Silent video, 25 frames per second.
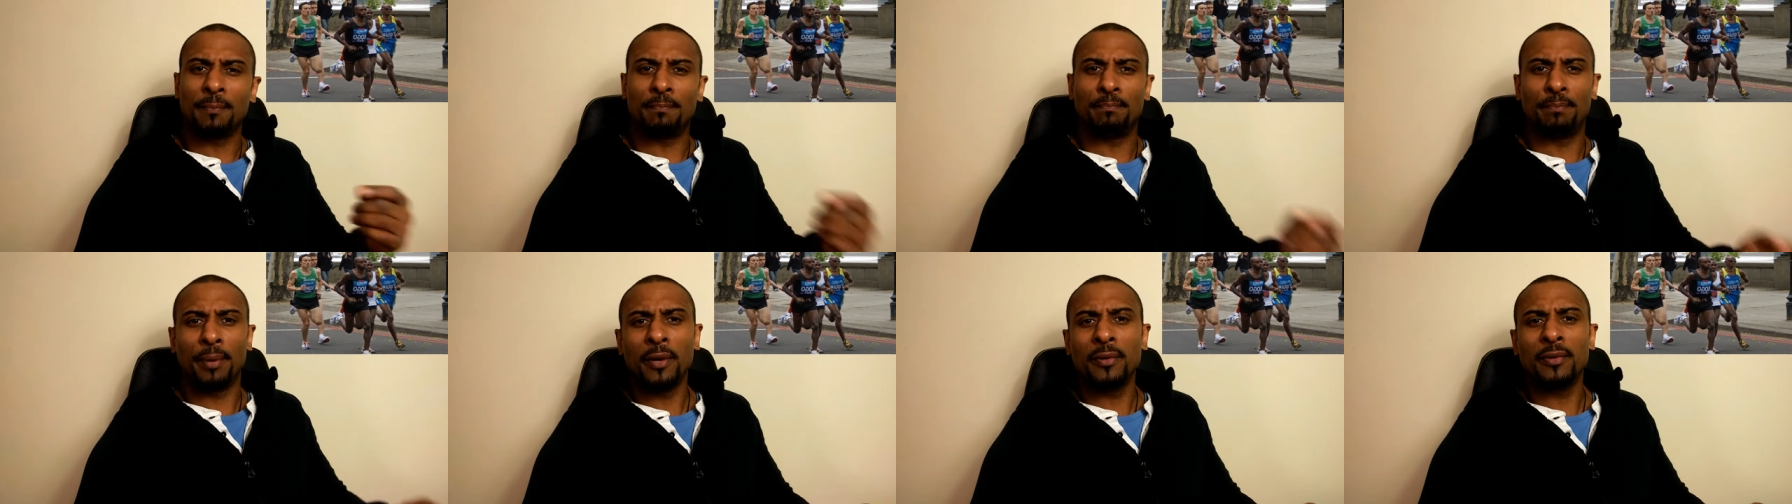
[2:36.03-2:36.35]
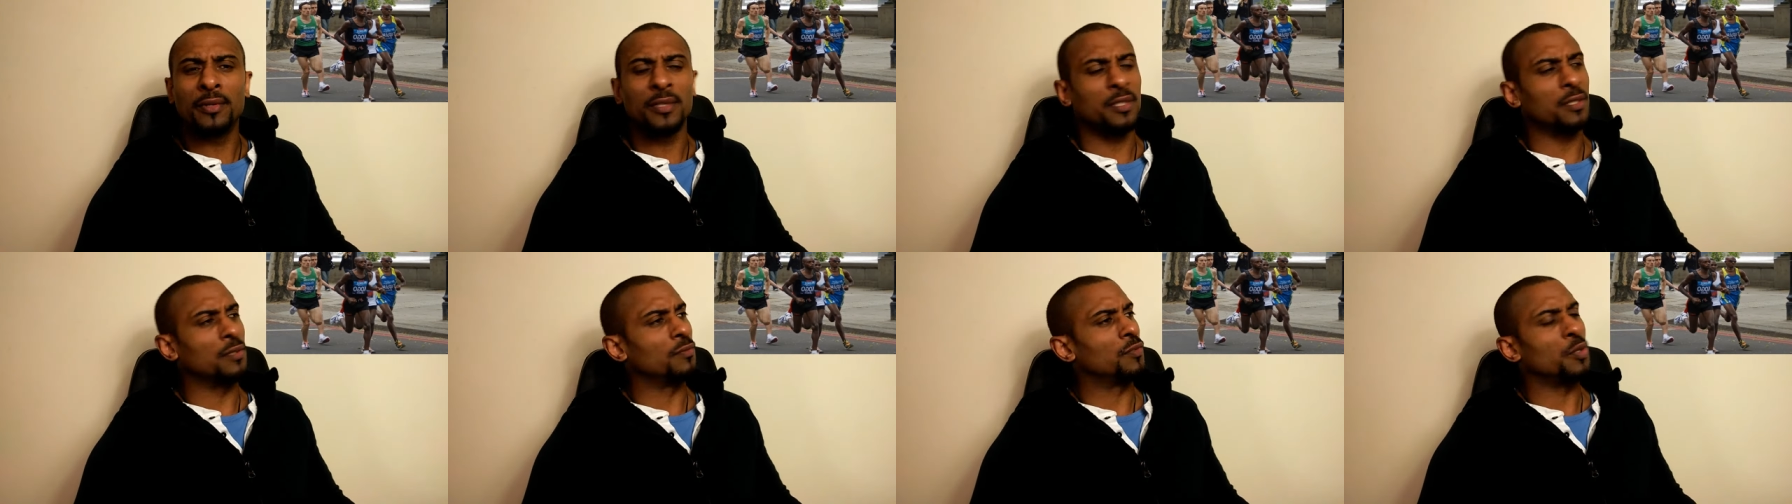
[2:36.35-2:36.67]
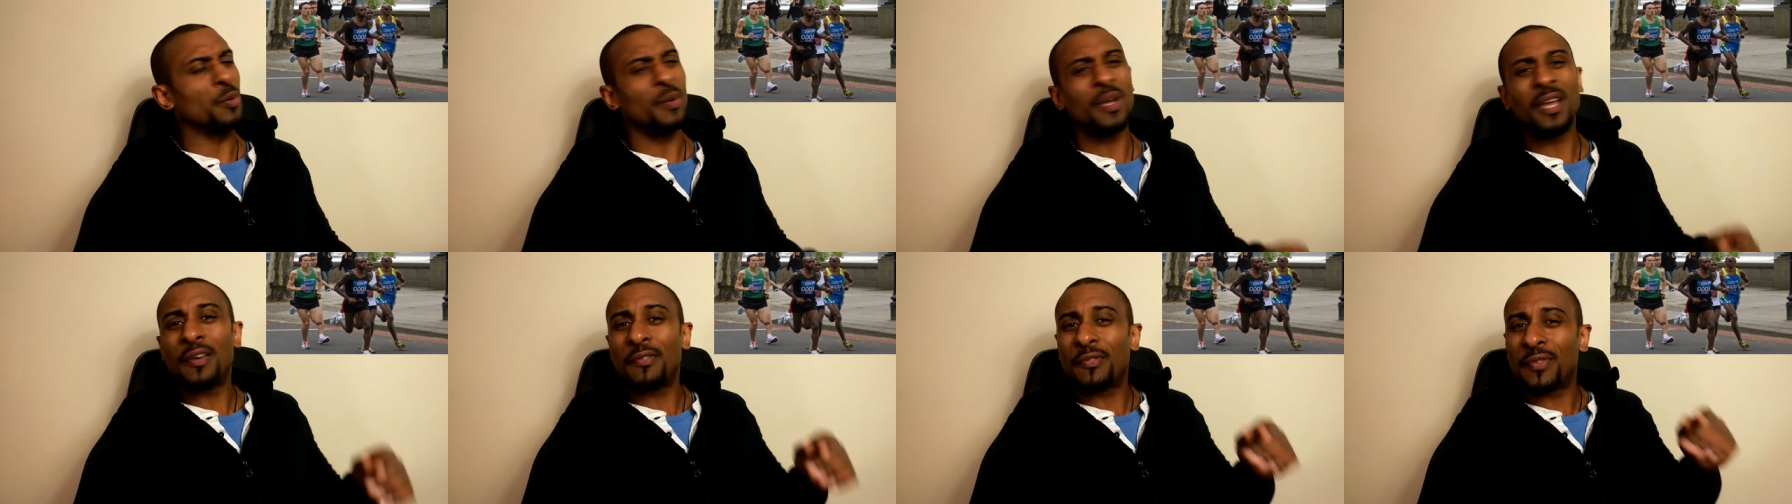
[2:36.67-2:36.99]
the bonus
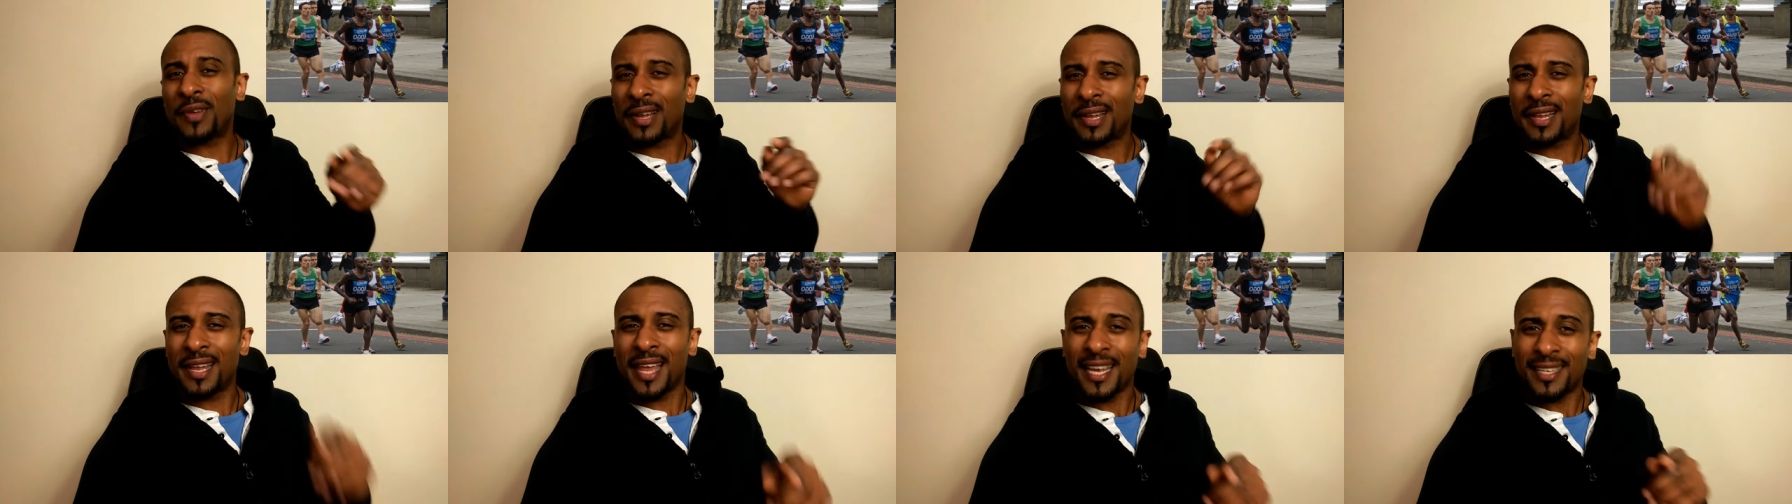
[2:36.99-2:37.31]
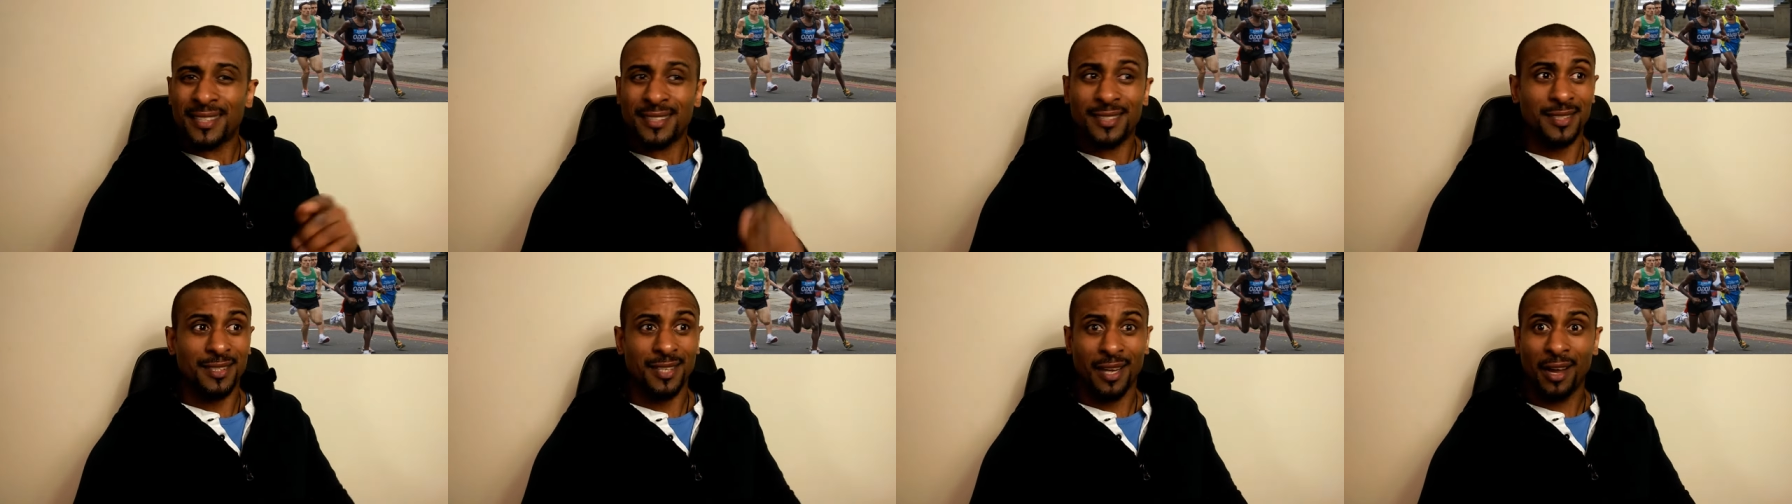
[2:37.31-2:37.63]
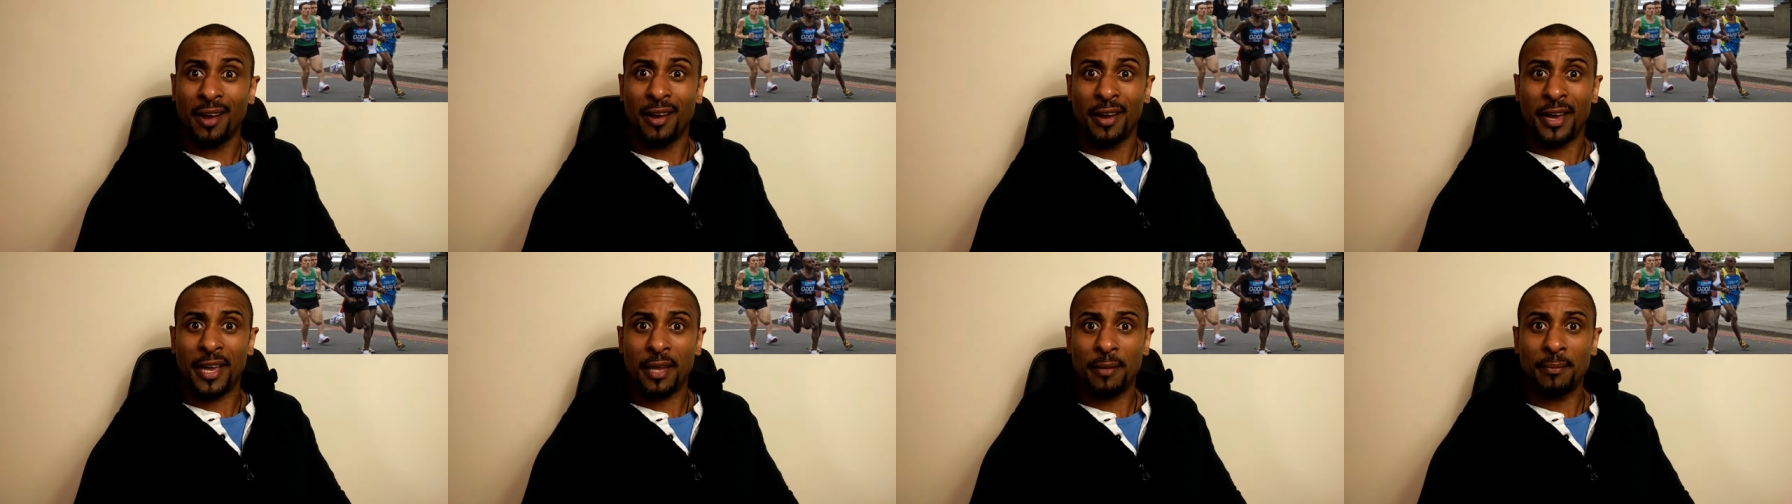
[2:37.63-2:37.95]
of doing it for less
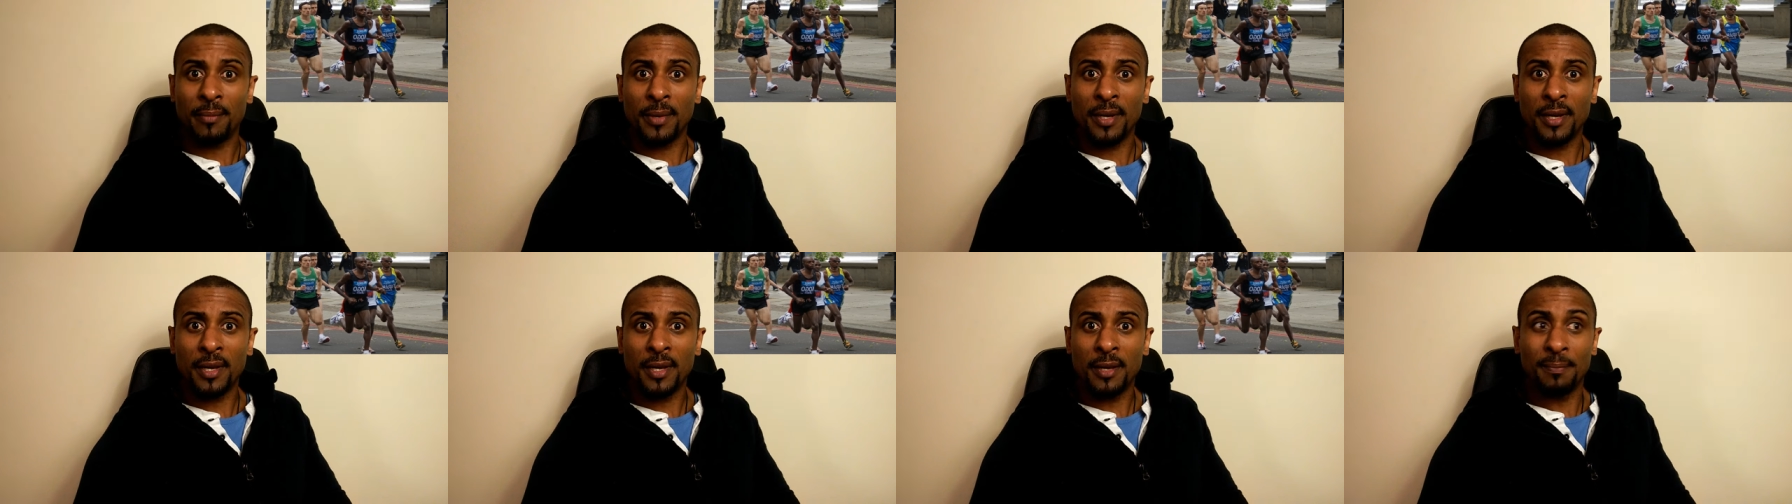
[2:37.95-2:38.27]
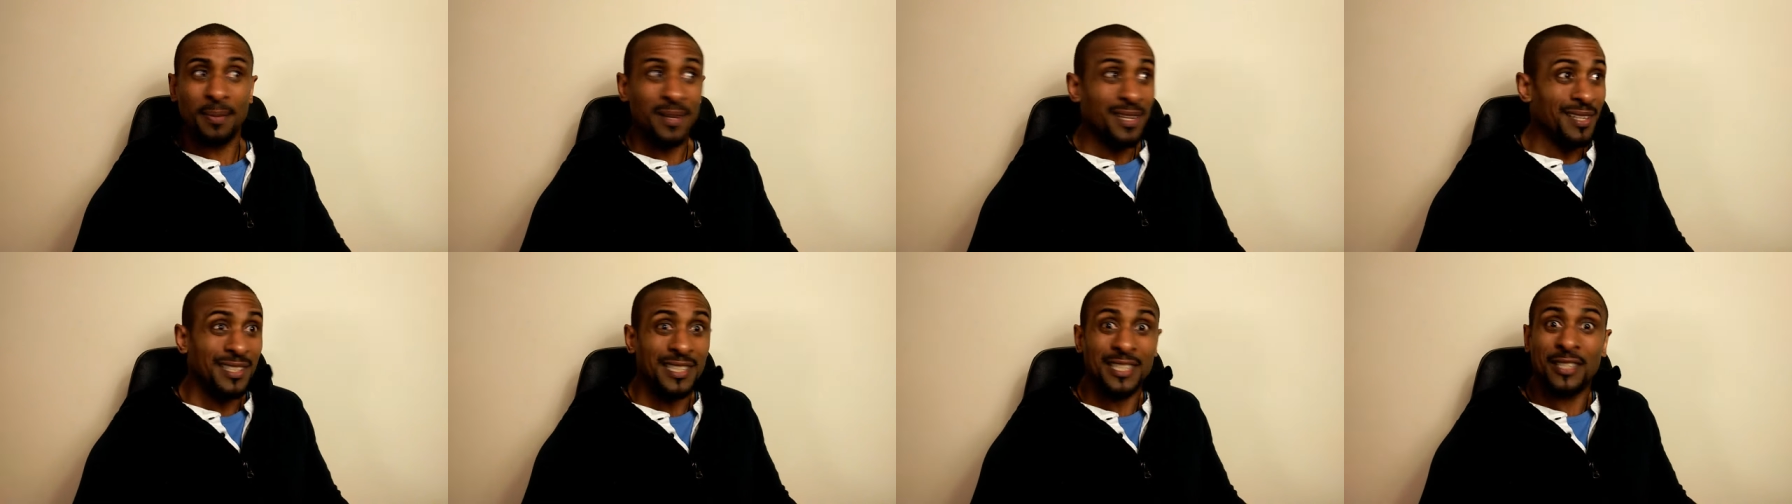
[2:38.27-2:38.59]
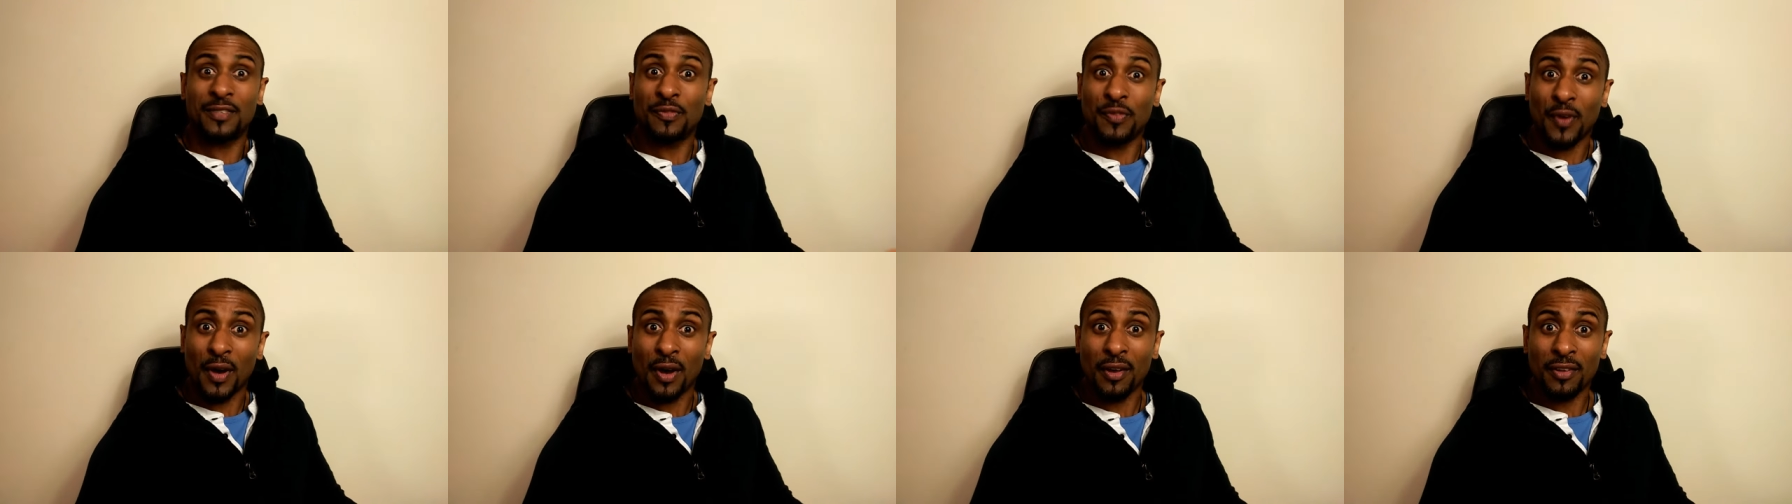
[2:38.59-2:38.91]
time because
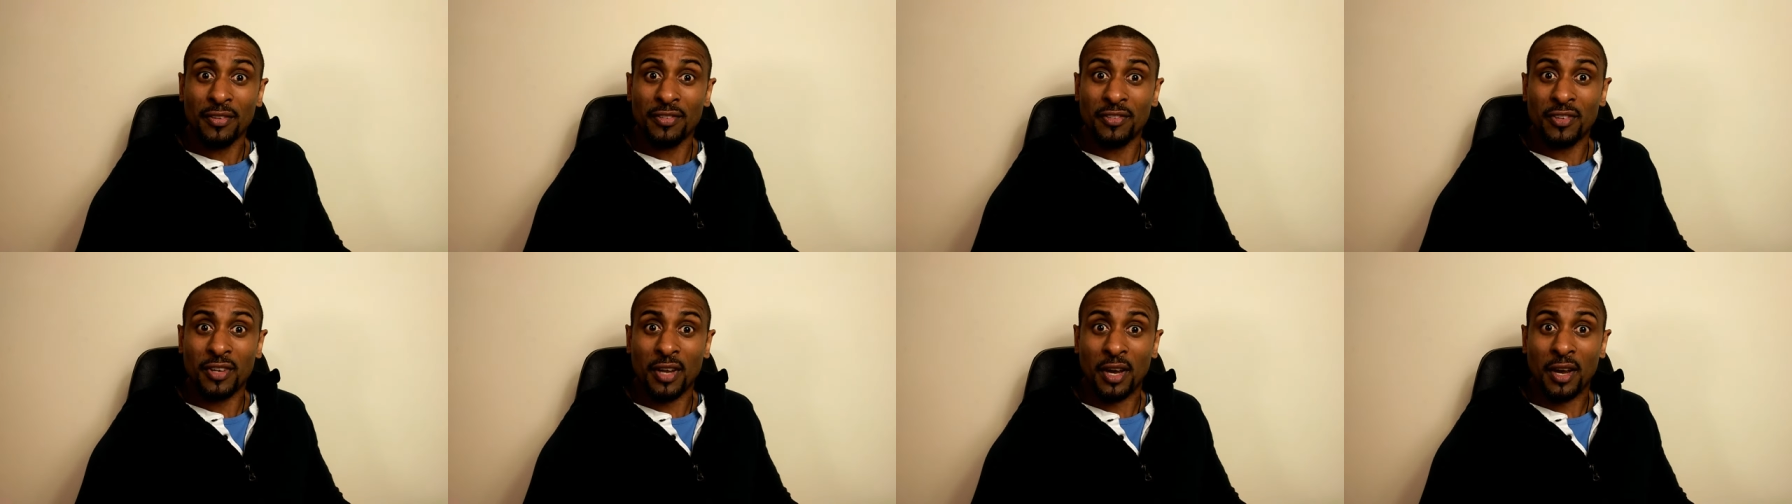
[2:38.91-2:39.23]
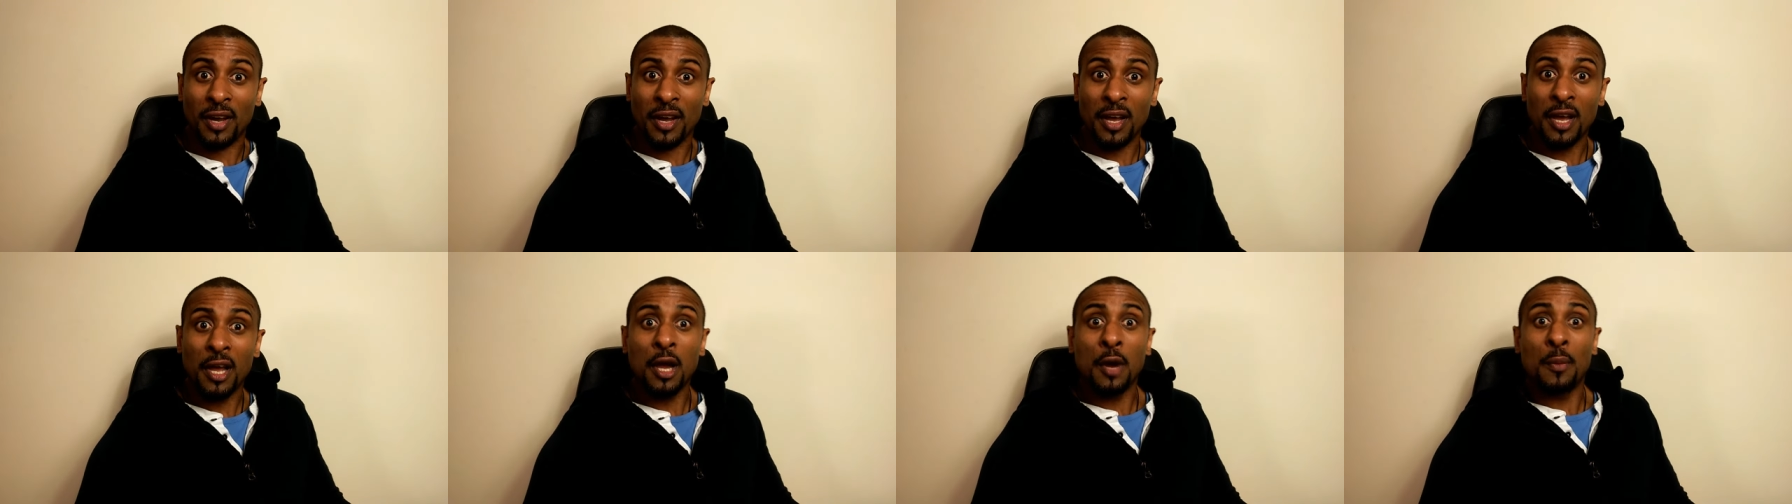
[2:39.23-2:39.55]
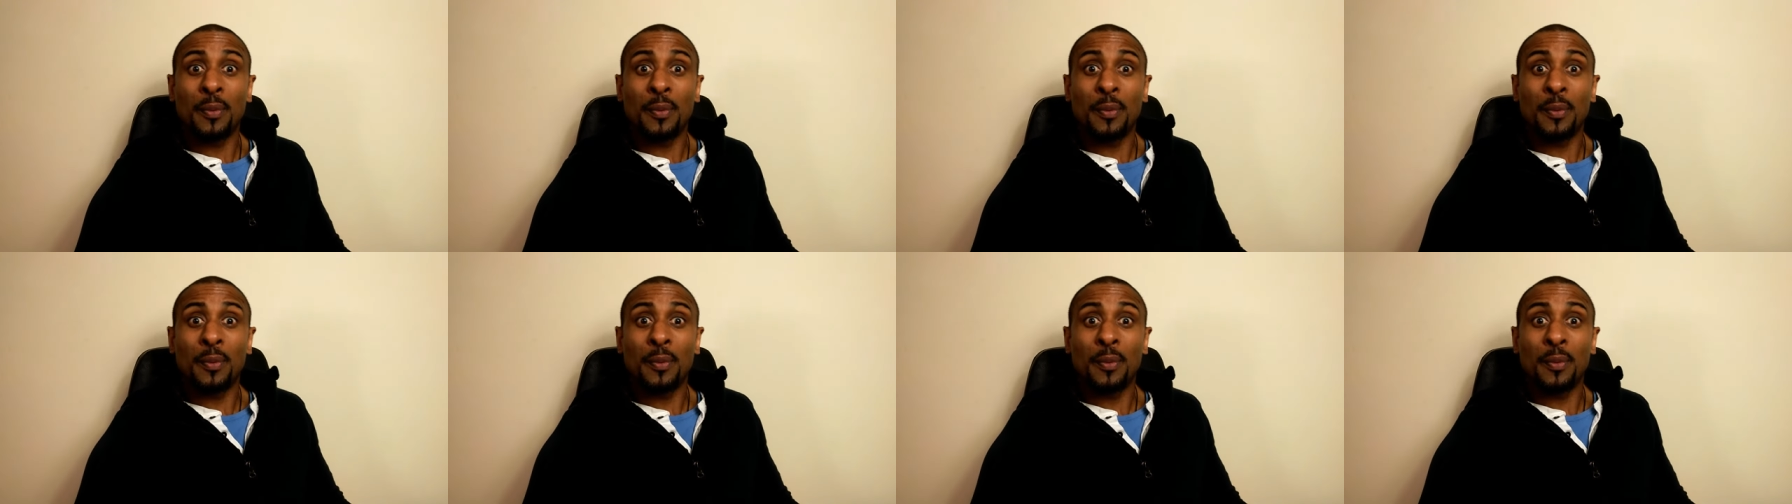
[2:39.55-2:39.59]
he's faster,